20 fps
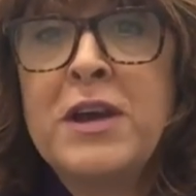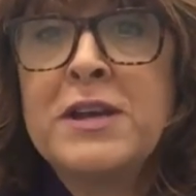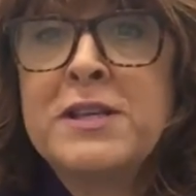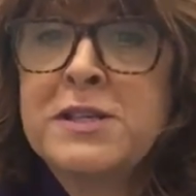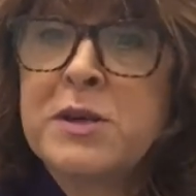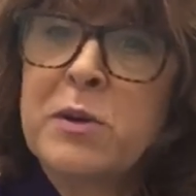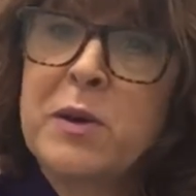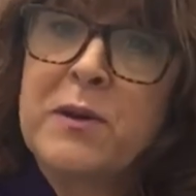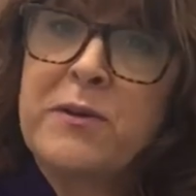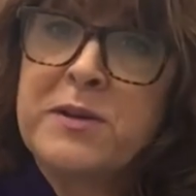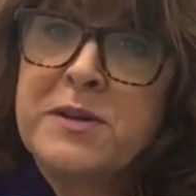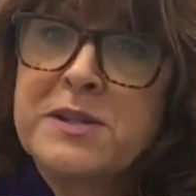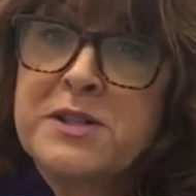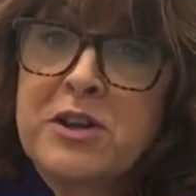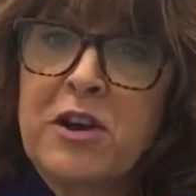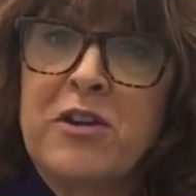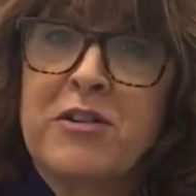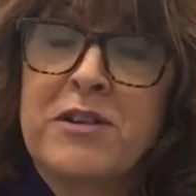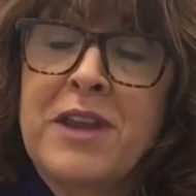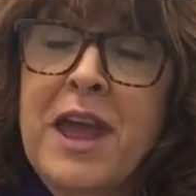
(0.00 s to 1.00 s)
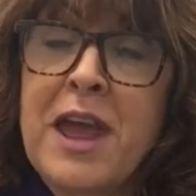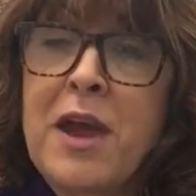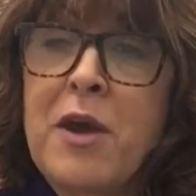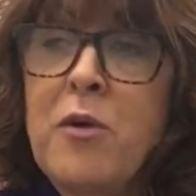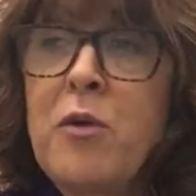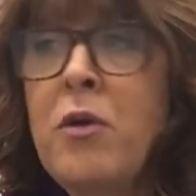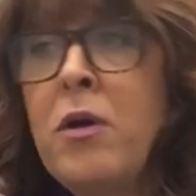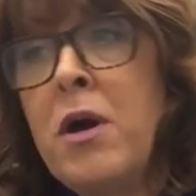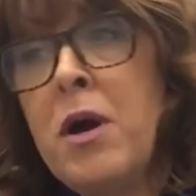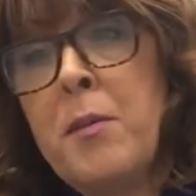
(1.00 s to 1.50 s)
So if you start
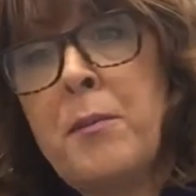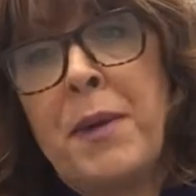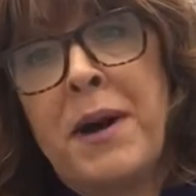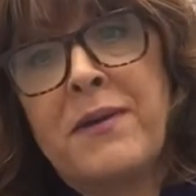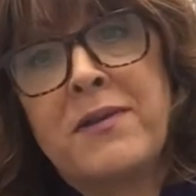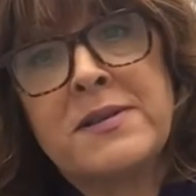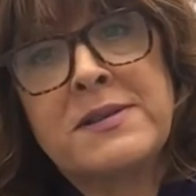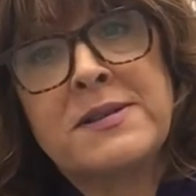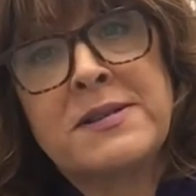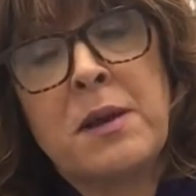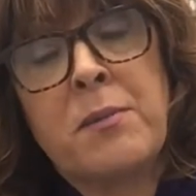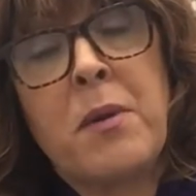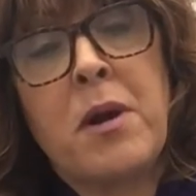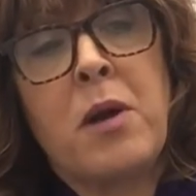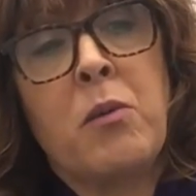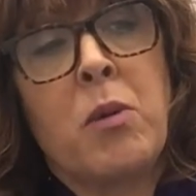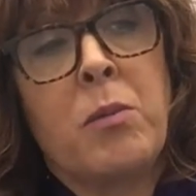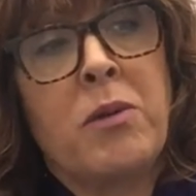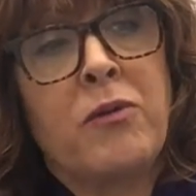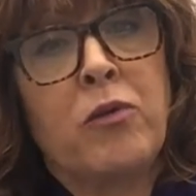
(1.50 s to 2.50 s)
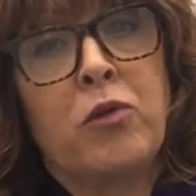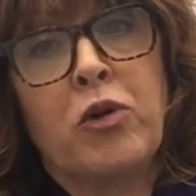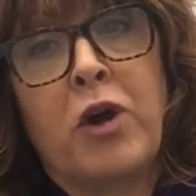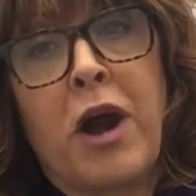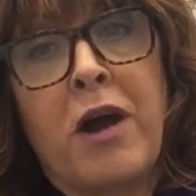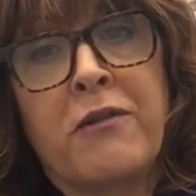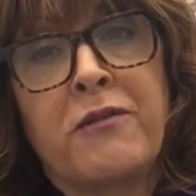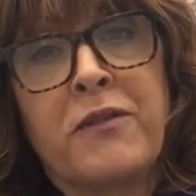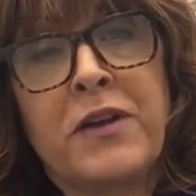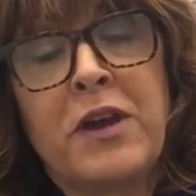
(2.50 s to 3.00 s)
now, by the summer when we've all
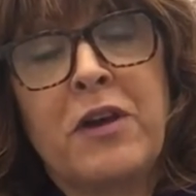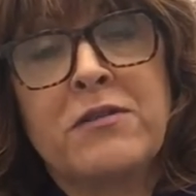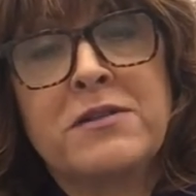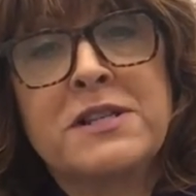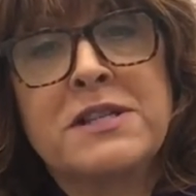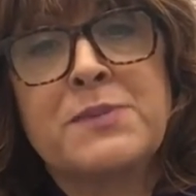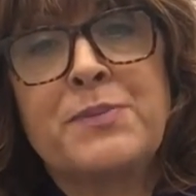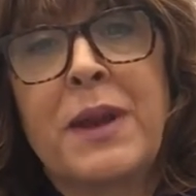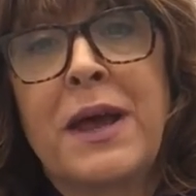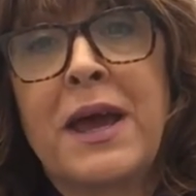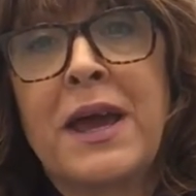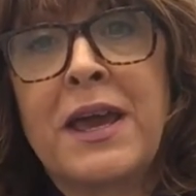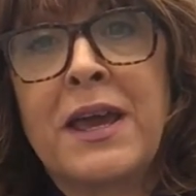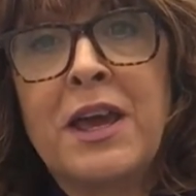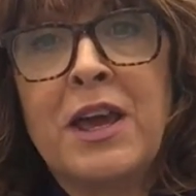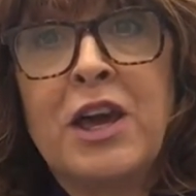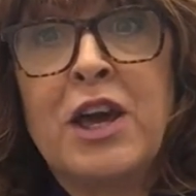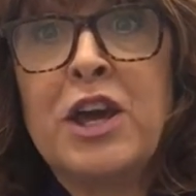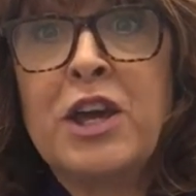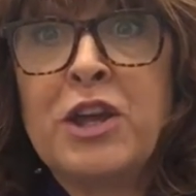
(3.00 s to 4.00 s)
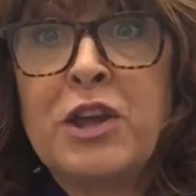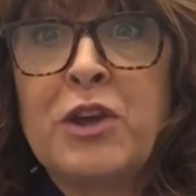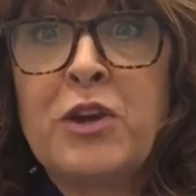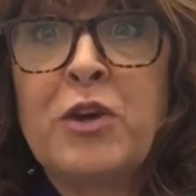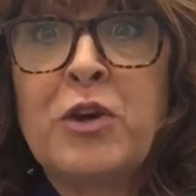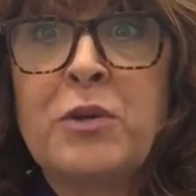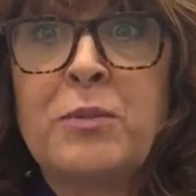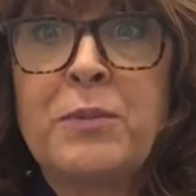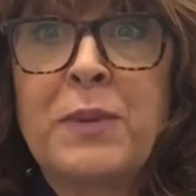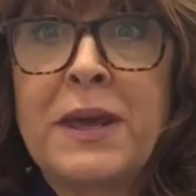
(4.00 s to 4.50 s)
got our feet on display, you
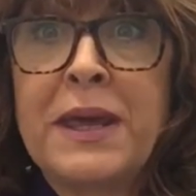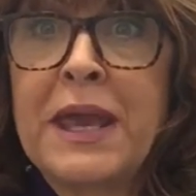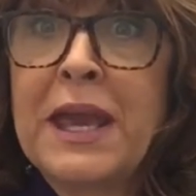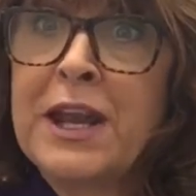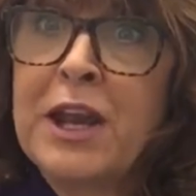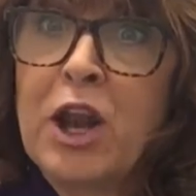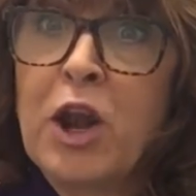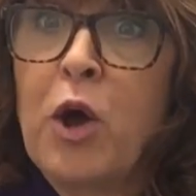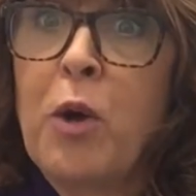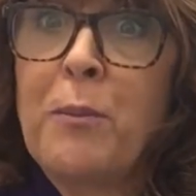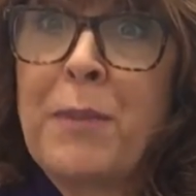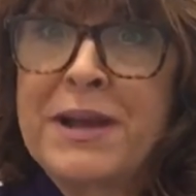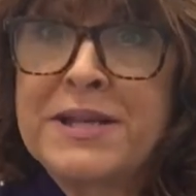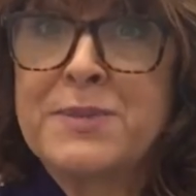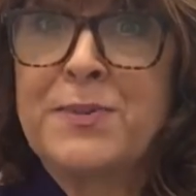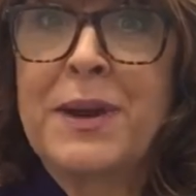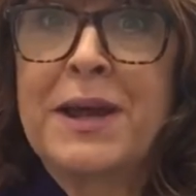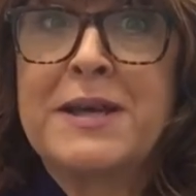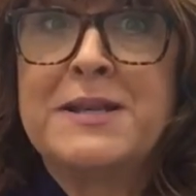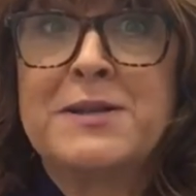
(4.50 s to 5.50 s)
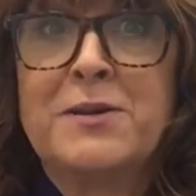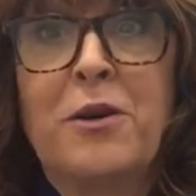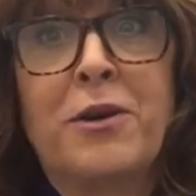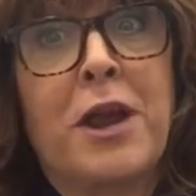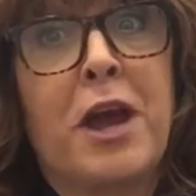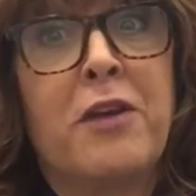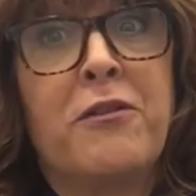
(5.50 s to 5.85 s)
could be in a lot better place than you are now.